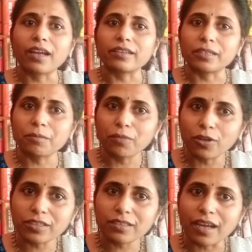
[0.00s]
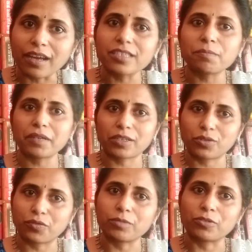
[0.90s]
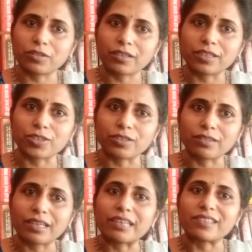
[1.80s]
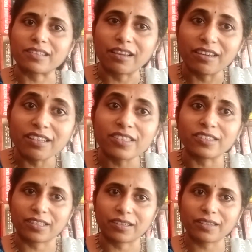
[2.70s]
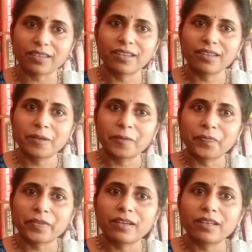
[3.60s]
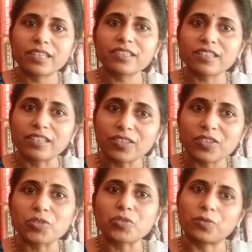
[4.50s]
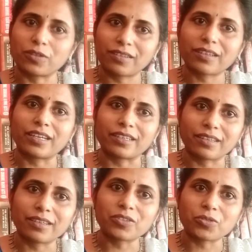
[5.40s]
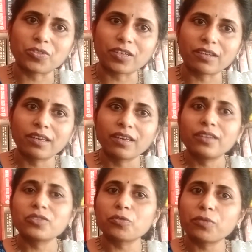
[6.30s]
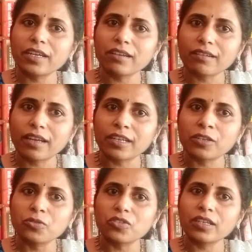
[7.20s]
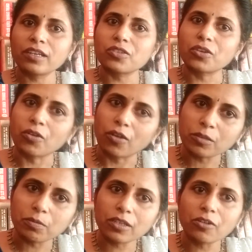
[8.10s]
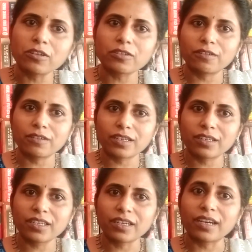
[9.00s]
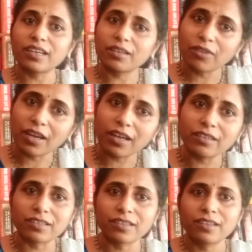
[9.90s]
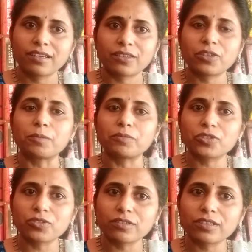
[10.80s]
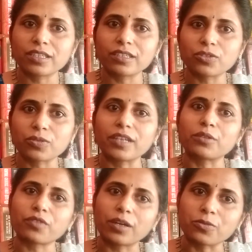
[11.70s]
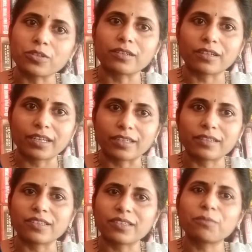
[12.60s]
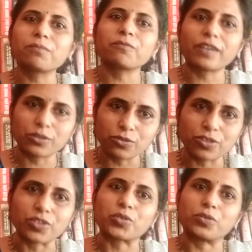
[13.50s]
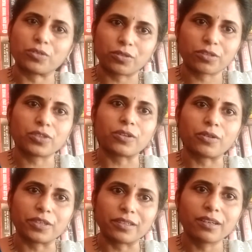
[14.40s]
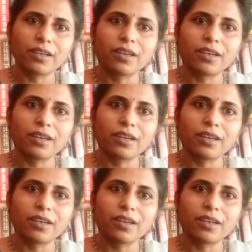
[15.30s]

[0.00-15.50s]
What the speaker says: And an important aspect of communication is listening. Let us listen to what the client has to say. So where an NOC has not been got already, I have had the opportunity to kind of counsel the client and say, why don't you just go talk to your lawyer?